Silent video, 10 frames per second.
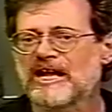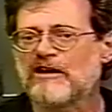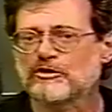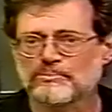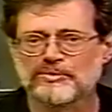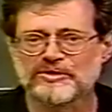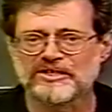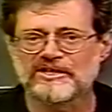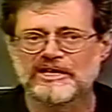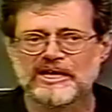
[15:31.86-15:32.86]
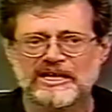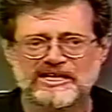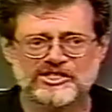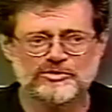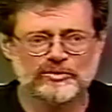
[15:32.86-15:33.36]
output
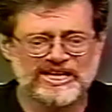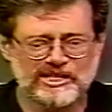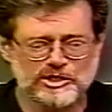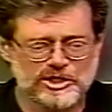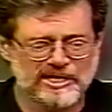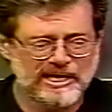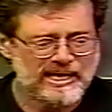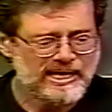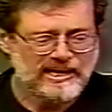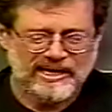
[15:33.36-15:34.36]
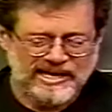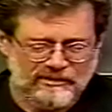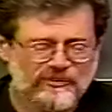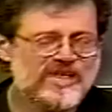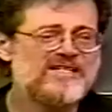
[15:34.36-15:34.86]
is reached.
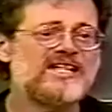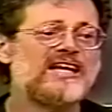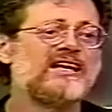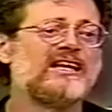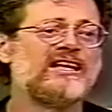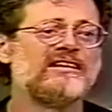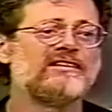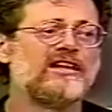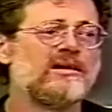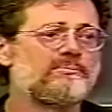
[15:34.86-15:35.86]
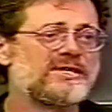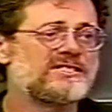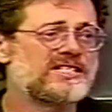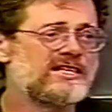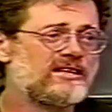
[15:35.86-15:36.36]
Every day up
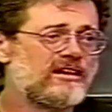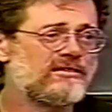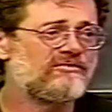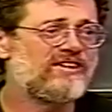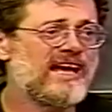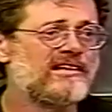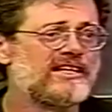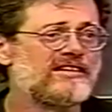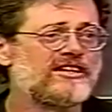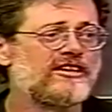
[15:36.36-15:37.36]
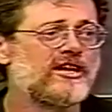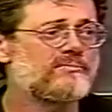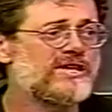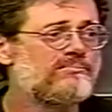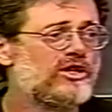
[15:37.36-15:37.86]
in Silicon Valley, there are
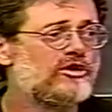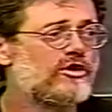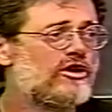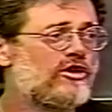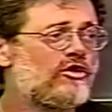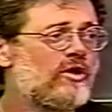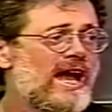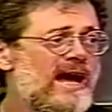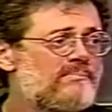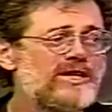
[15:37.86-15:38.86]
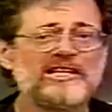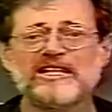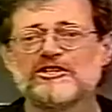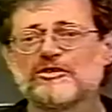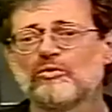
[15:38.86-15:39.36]
people who go
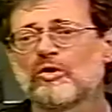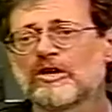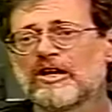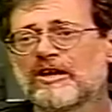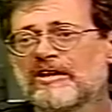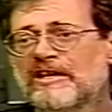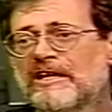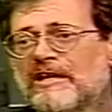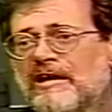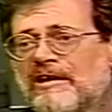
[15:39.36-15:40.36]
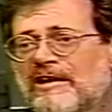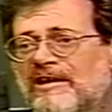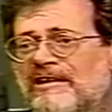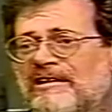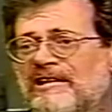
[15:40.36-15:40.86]
happily to work
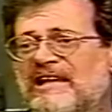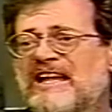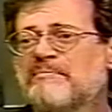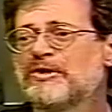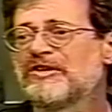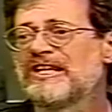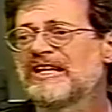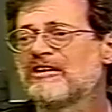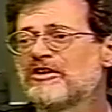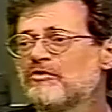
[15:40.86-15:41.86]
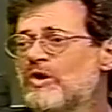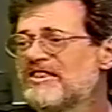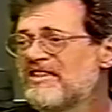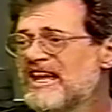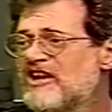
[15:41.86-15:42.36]
laboring on
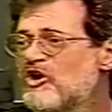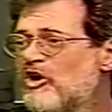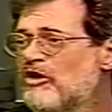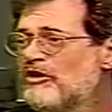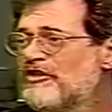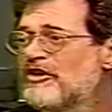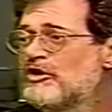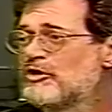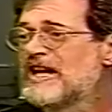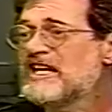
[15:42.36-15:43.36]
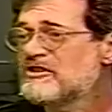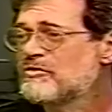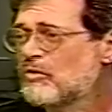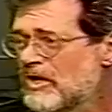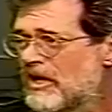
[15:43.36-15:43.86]
what they call the
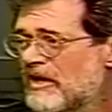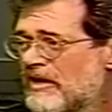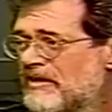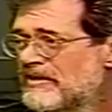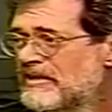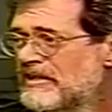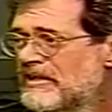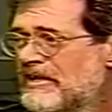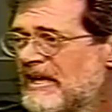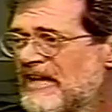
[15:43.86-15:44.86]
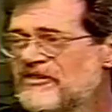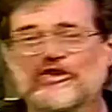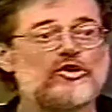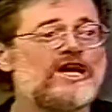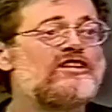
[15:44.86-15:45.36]
great work. And
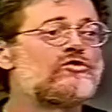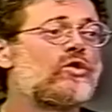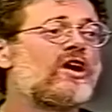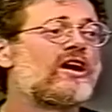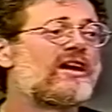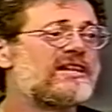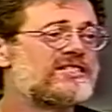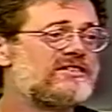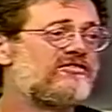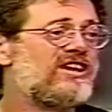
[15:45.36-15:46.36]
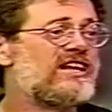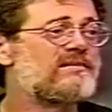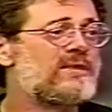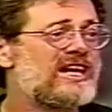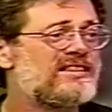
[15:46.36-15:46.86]
the great work, as
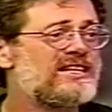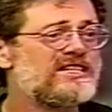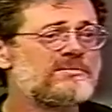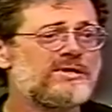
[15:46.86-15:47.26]
defined by these